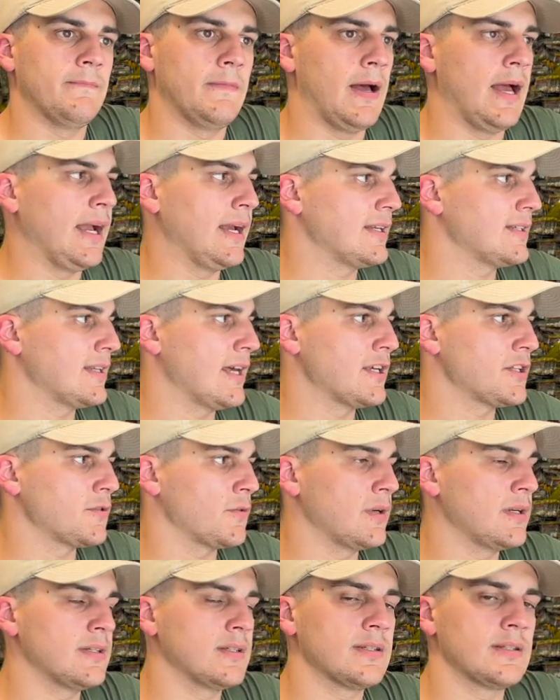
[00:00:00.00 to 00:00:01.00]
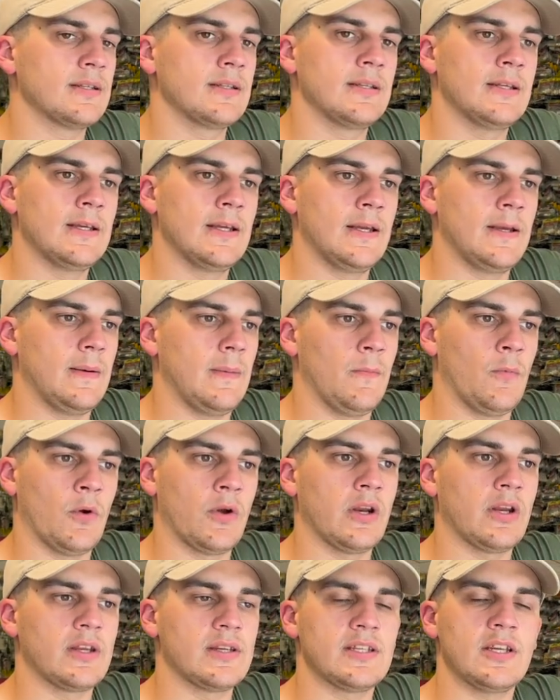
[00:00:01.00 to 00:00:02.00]
accessories. We're
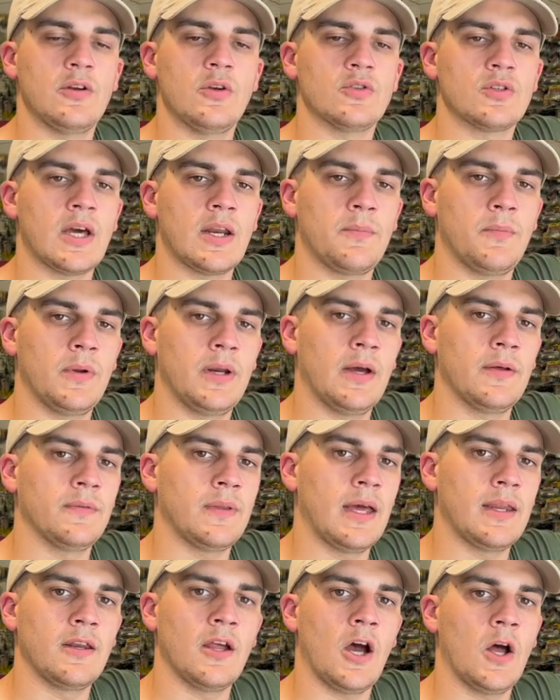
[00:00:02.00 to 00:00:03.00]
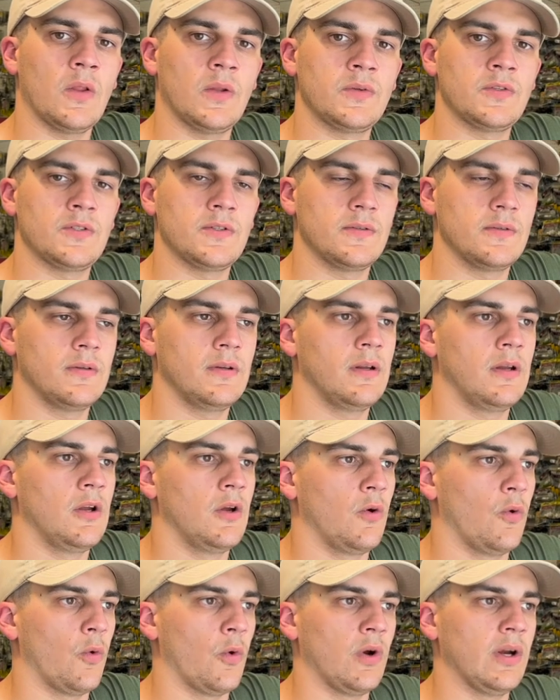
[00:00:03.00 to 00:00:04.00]
going to continue to try to put out that knowledge.
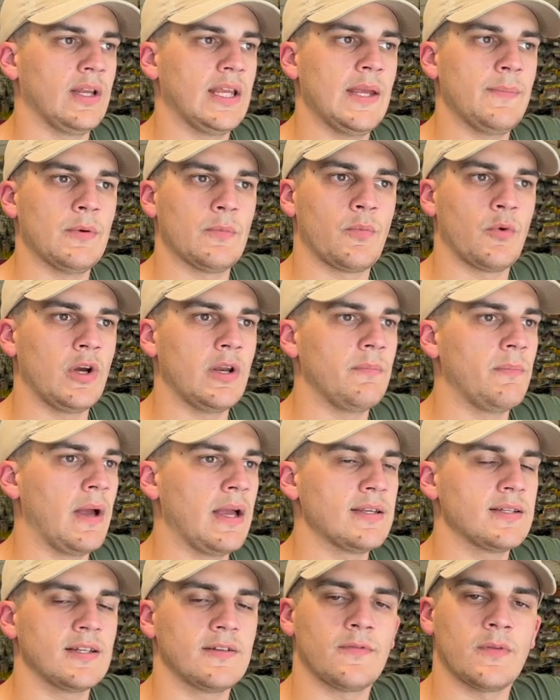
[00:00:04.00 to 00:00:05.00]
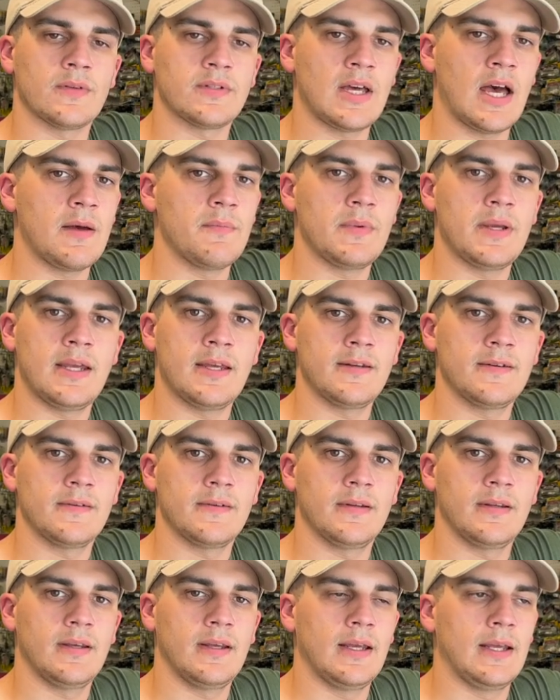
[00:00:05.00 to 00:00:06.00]
We're going to keep it pretty basic for the time being
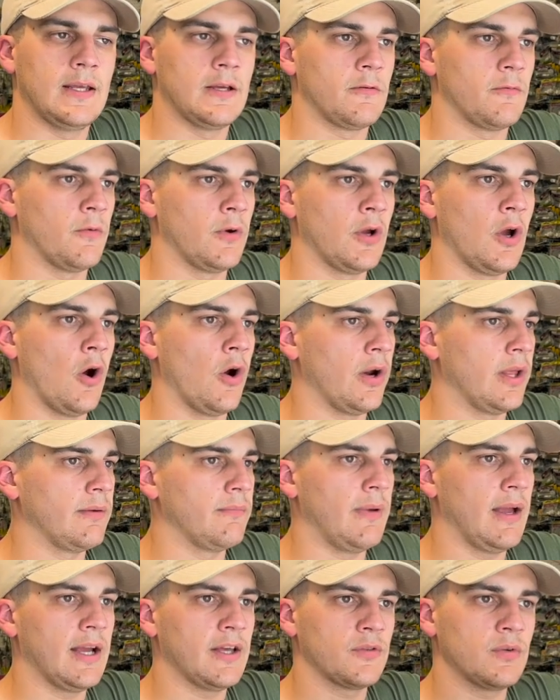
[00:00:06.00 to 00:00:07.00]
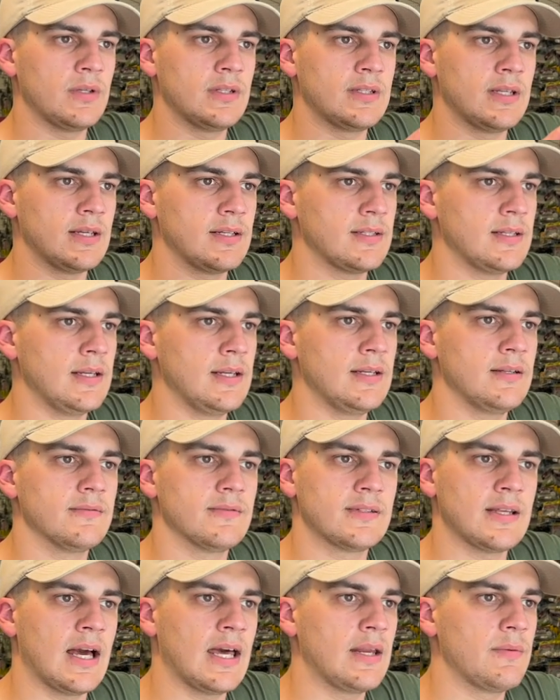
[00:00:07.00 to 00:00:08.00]
regarding Mega 360,
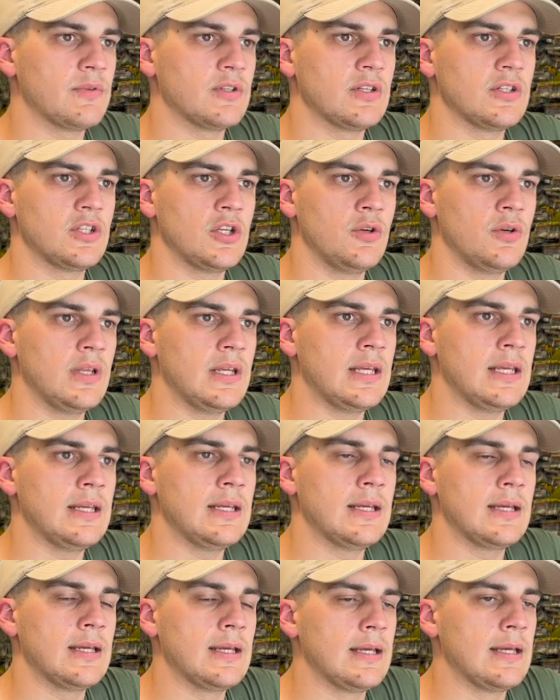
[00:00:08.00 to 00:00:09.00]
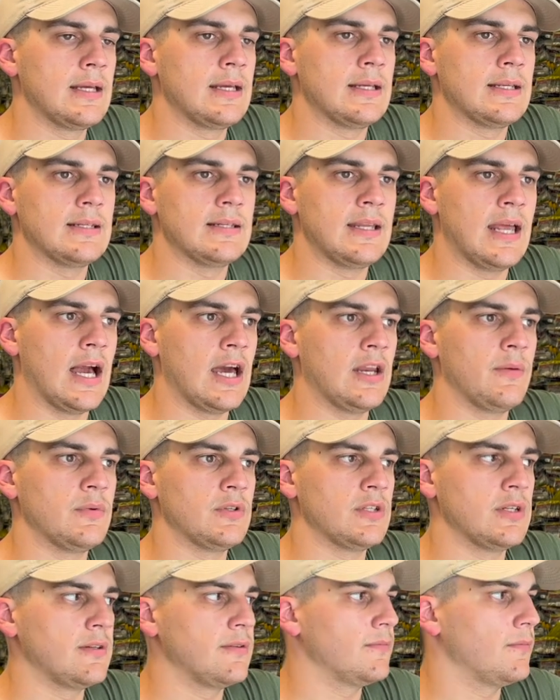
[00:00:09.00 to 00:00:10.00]
side imaging 2D, down
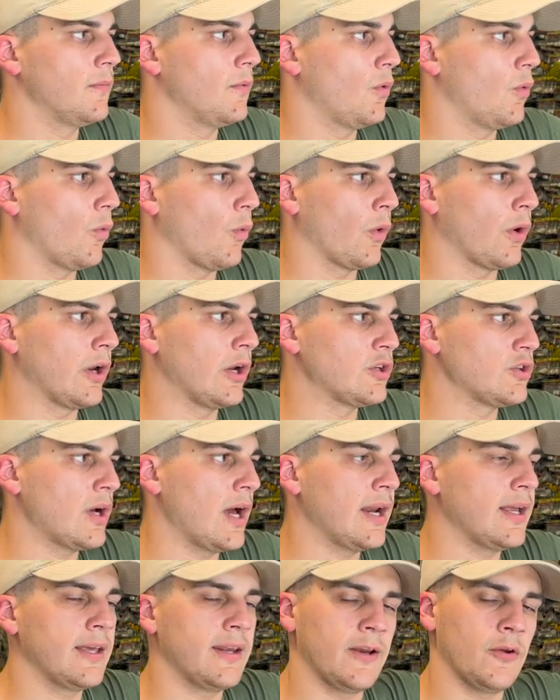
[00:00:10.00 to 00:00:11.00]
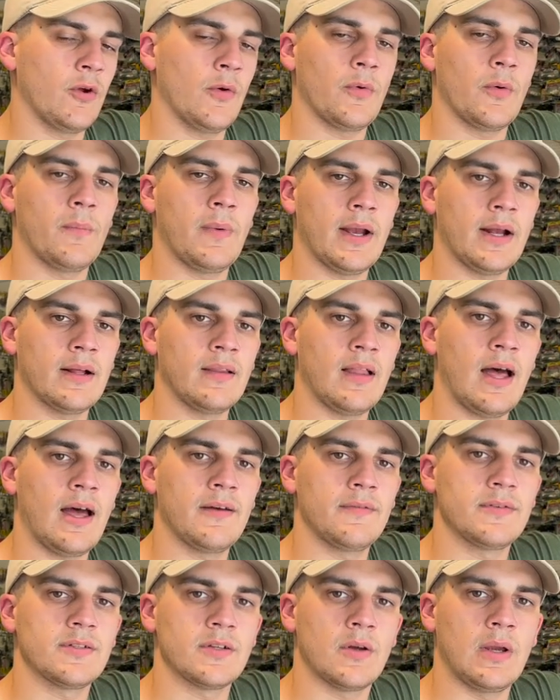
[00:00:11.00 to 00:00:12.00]
imaging. We're going to try to get a grip on
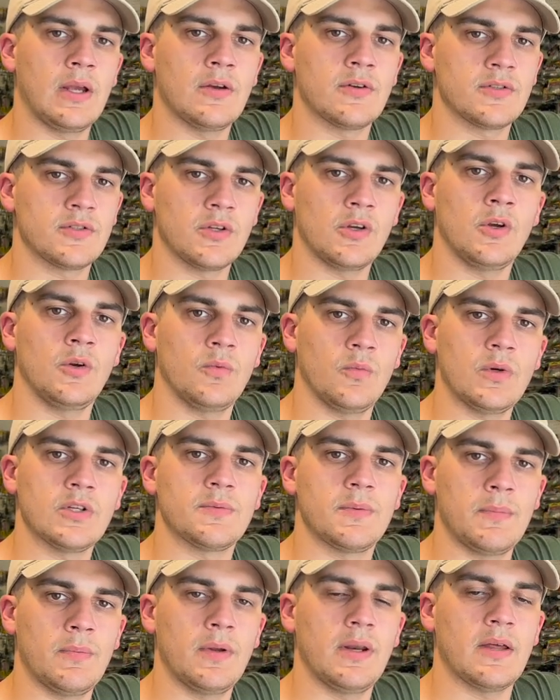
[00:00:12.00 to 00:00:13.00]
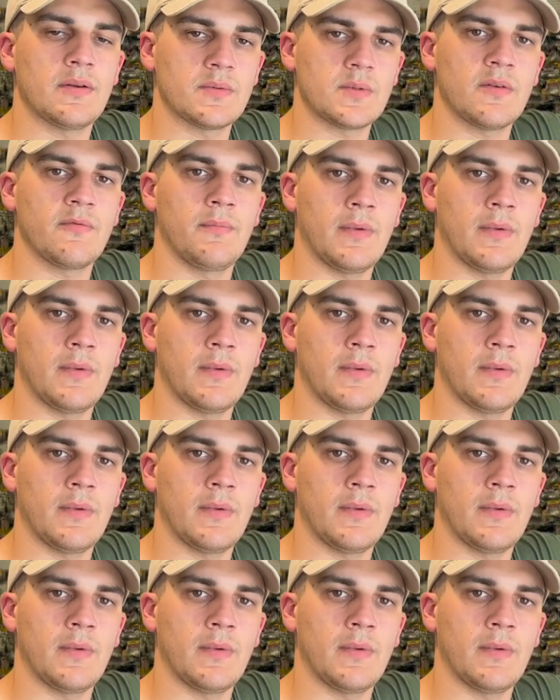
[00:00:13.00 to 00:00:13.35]
MegaLive, so here soon we should be putting out stuff in